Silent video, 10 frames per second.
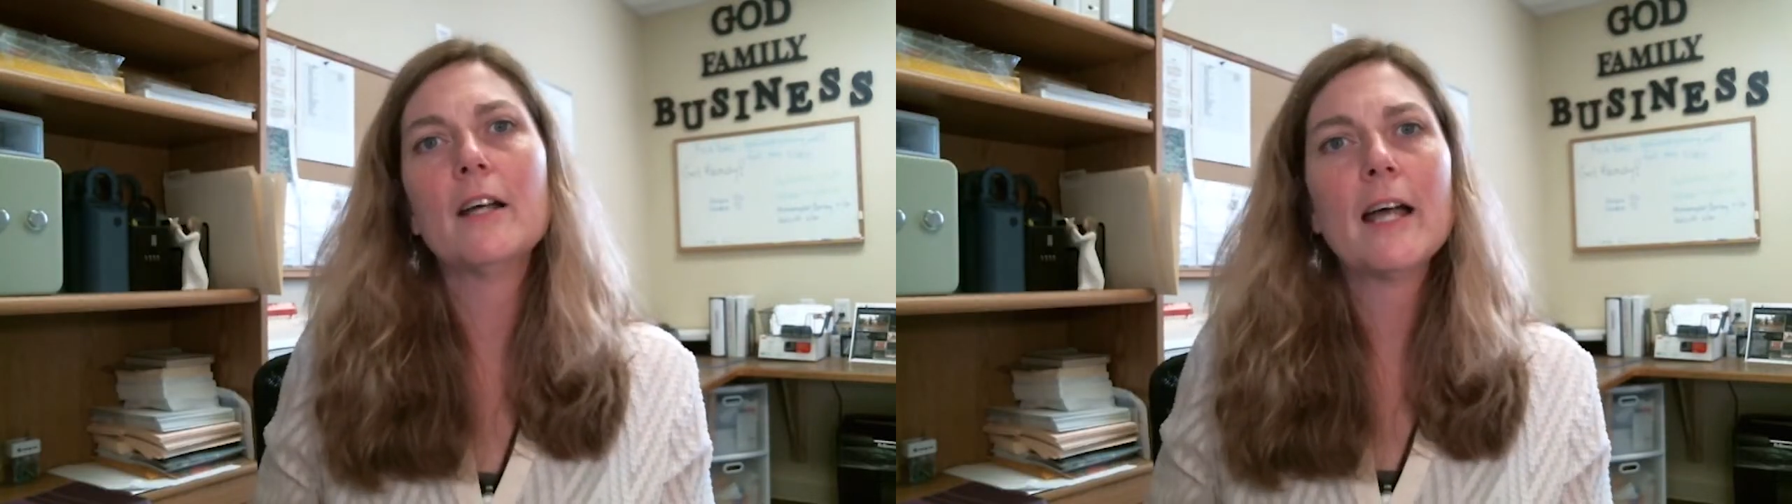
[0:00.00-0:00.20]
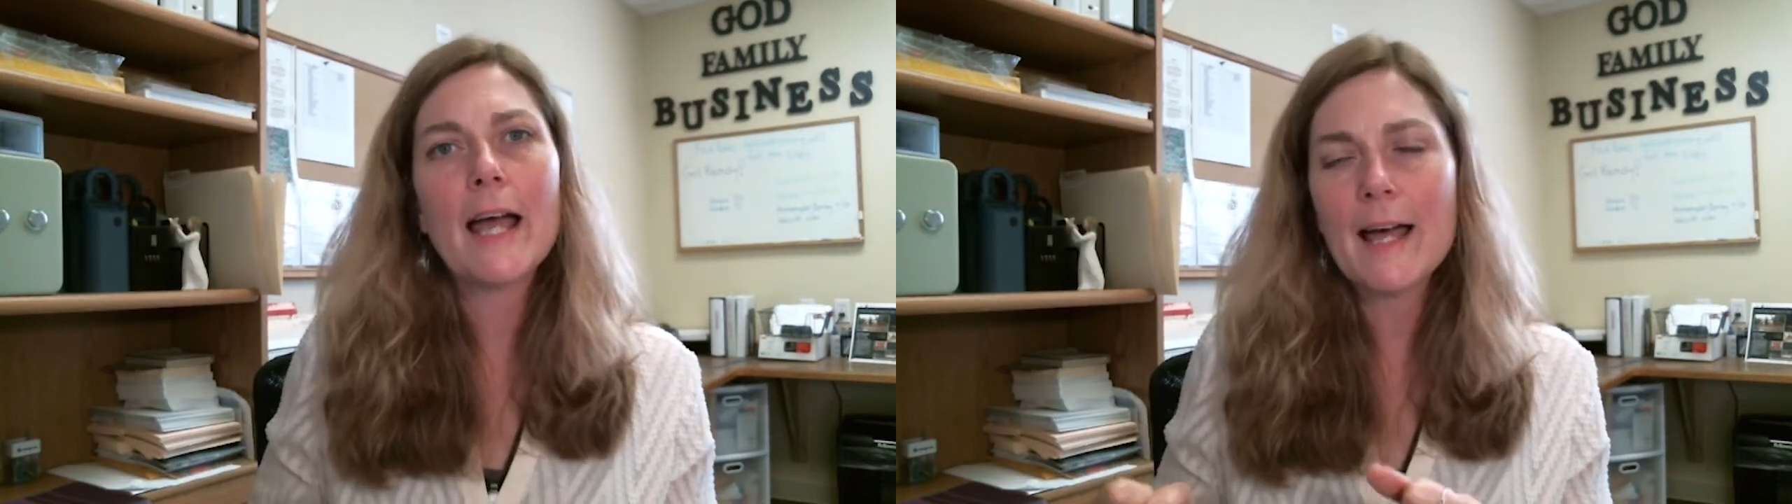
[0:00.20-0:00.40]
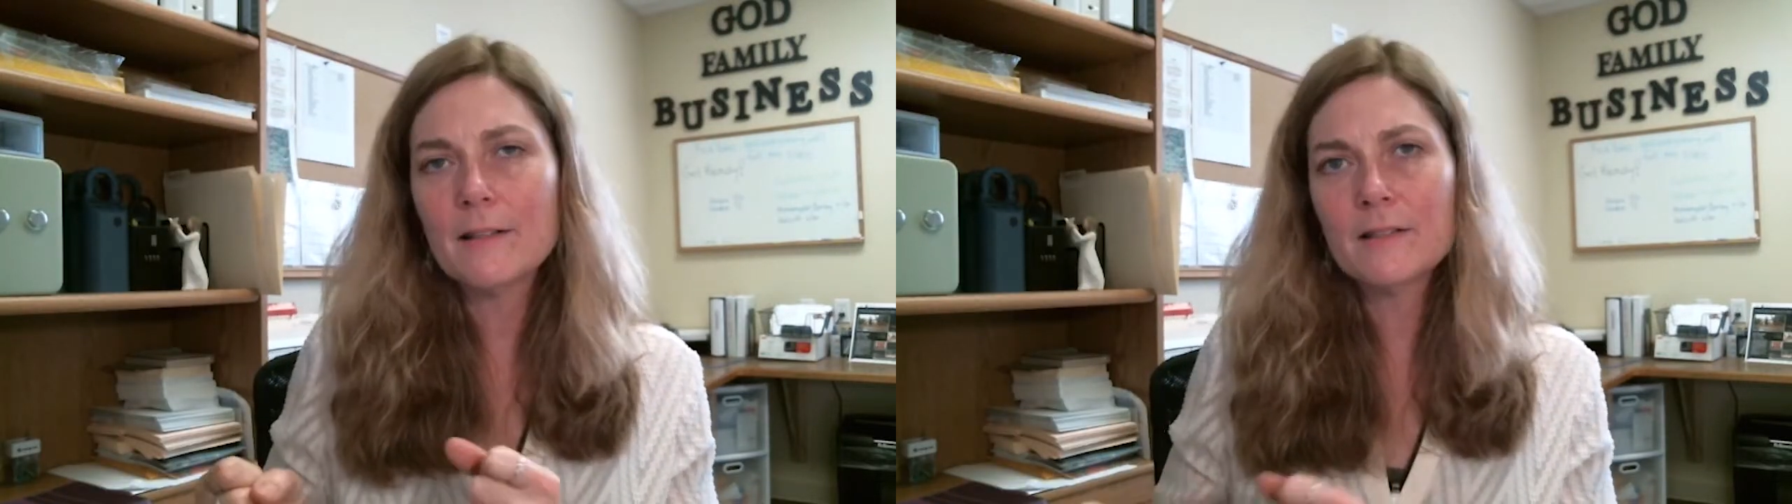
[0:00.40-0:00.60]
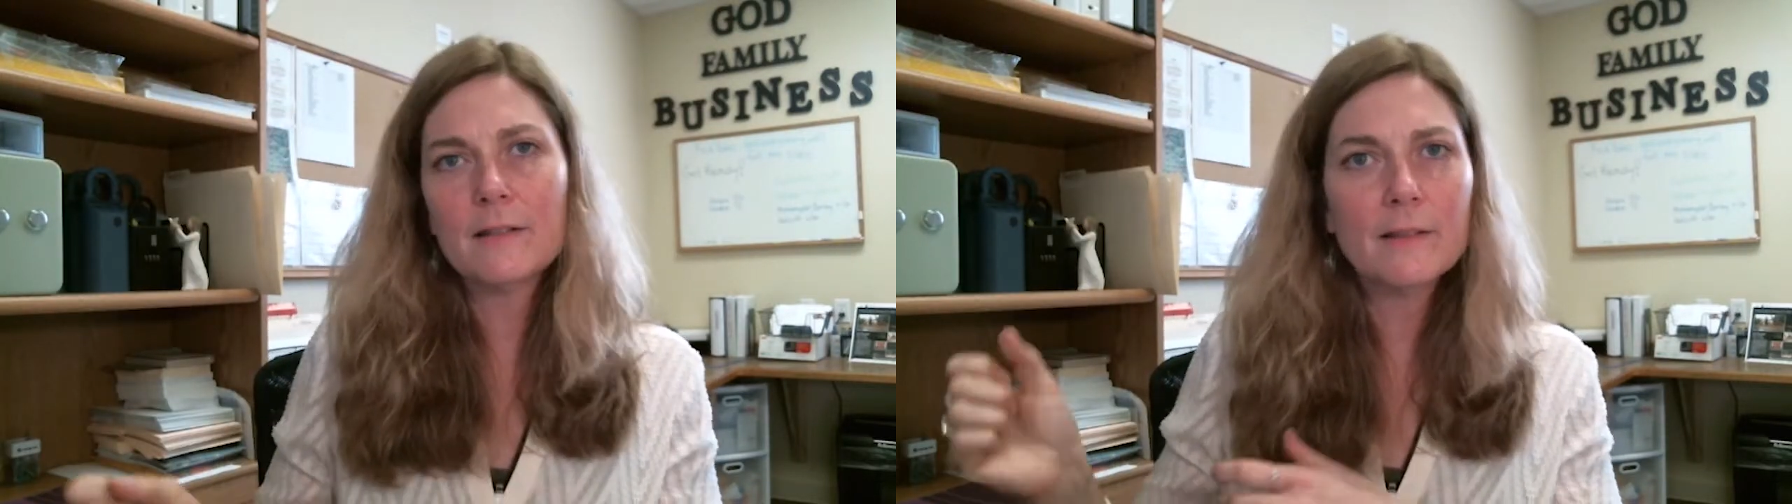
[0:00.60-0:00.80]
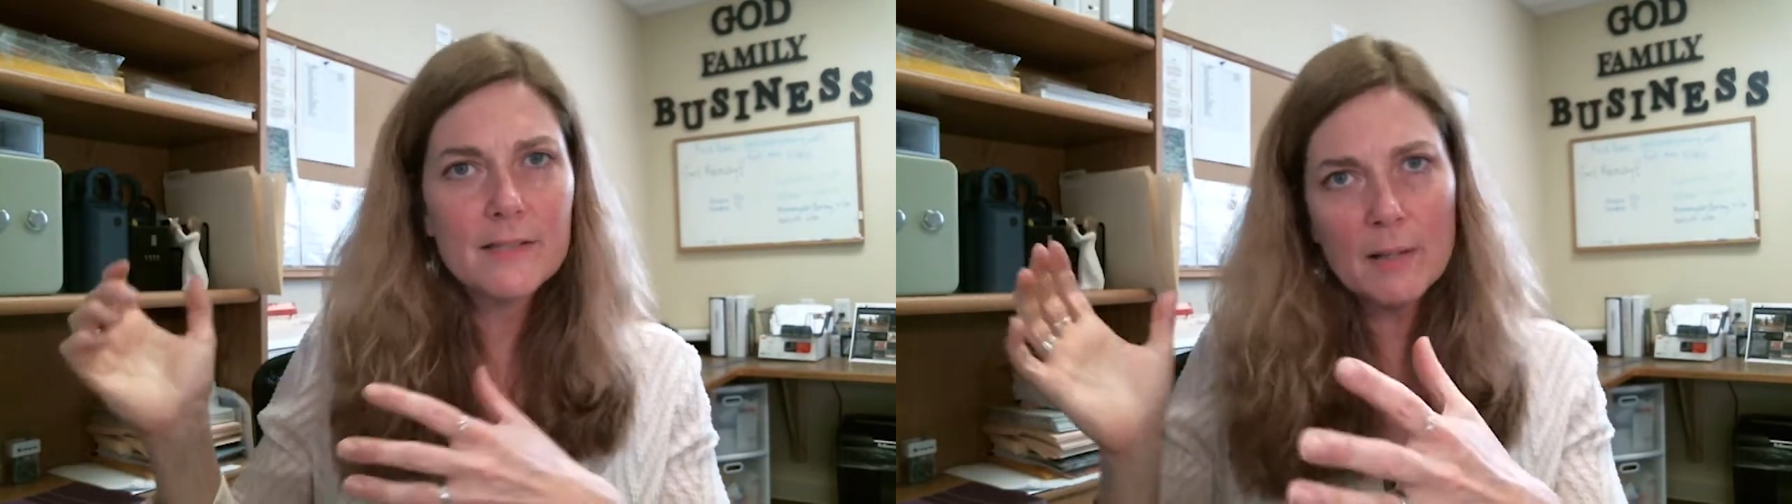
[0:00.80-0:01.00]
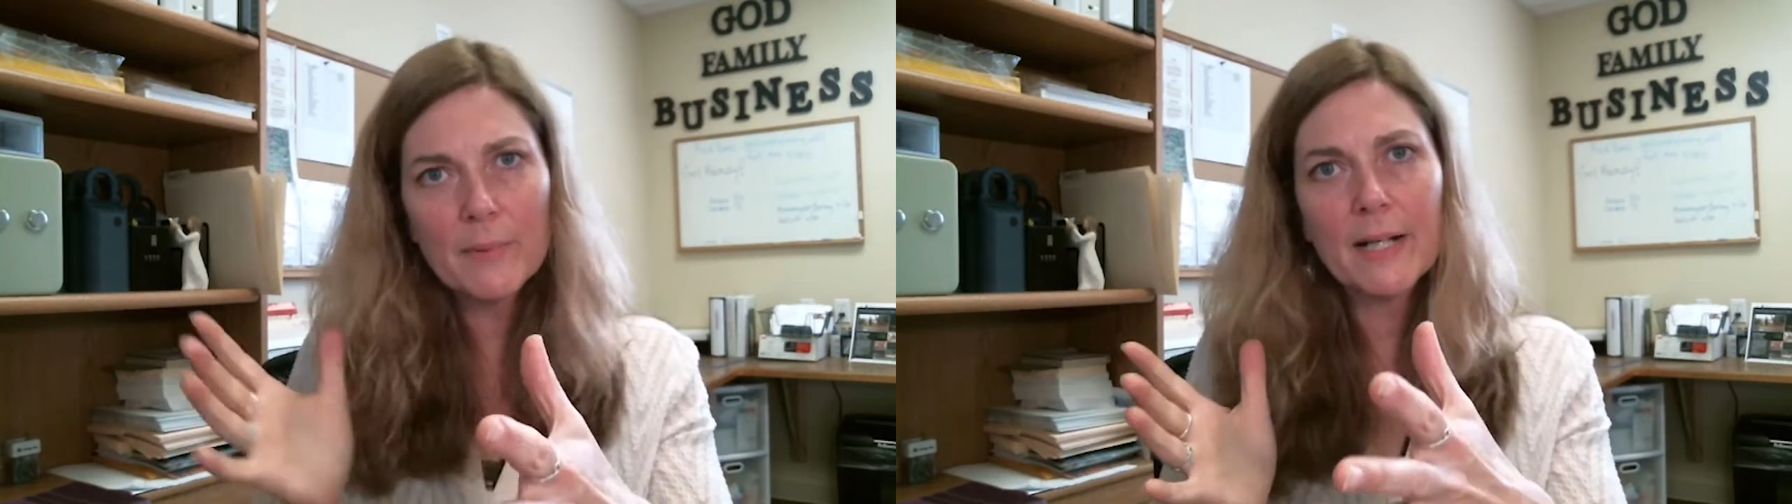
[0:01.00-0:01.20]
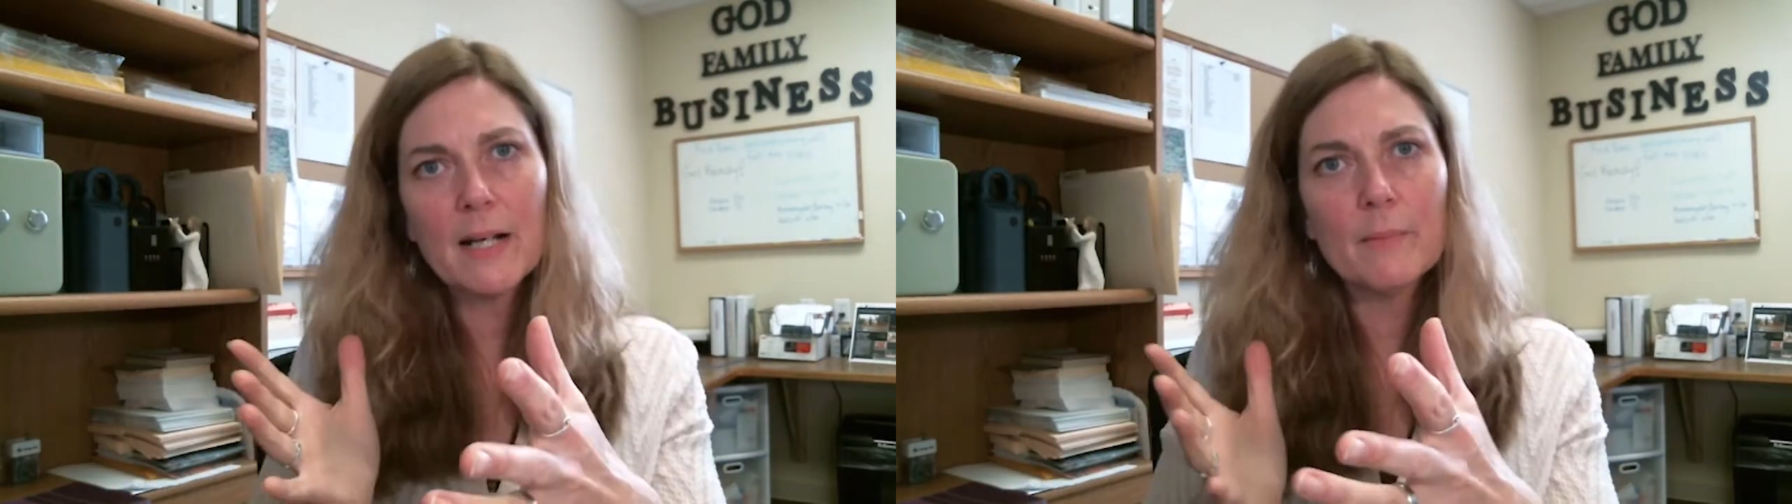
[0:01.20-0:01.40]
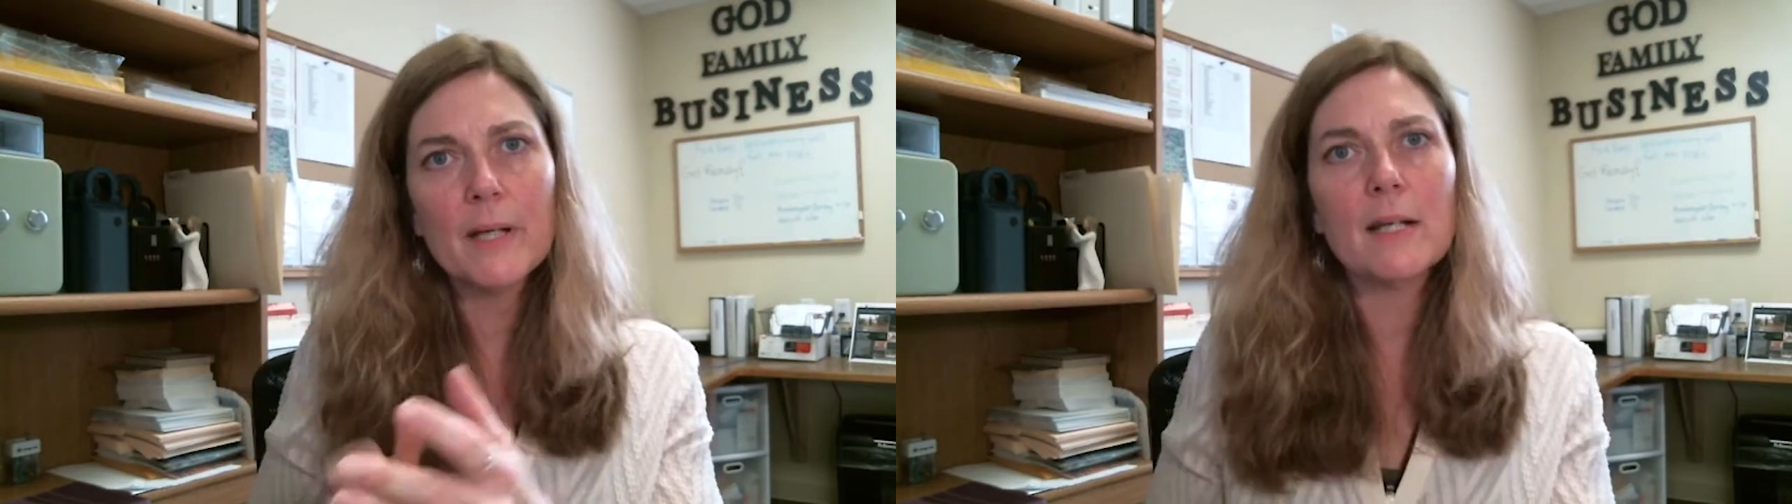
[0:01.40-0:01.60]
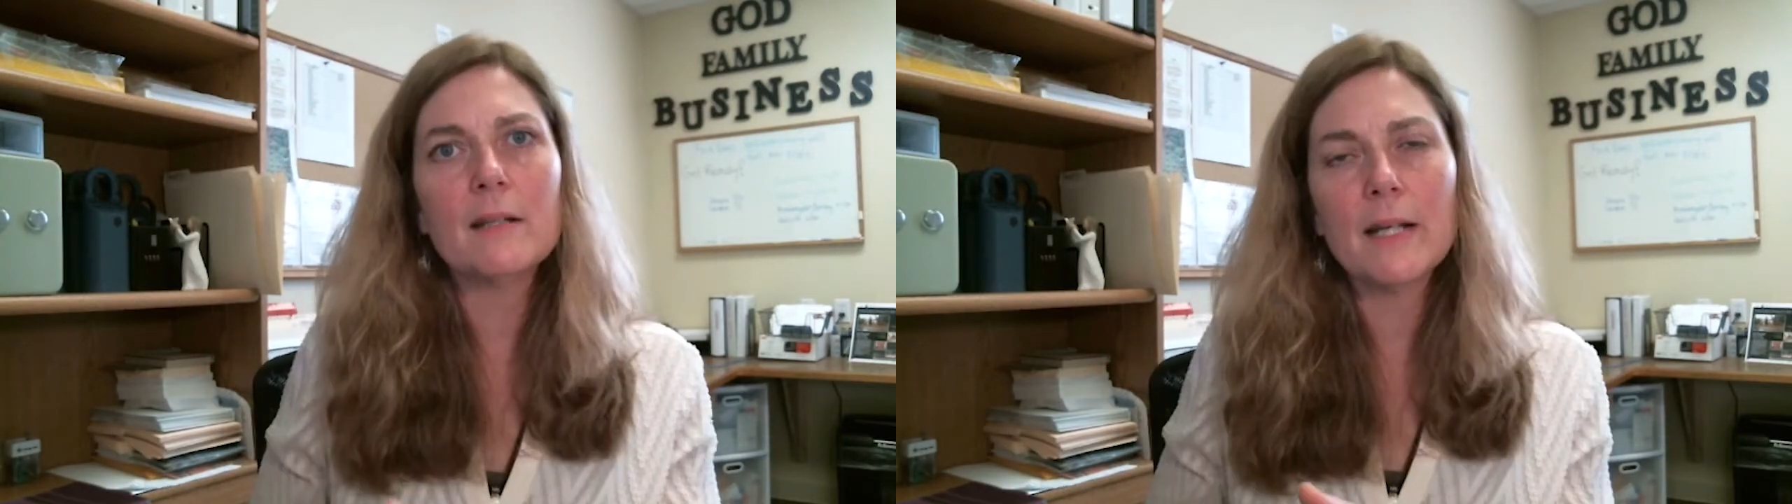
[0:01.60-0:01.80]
had somebody come in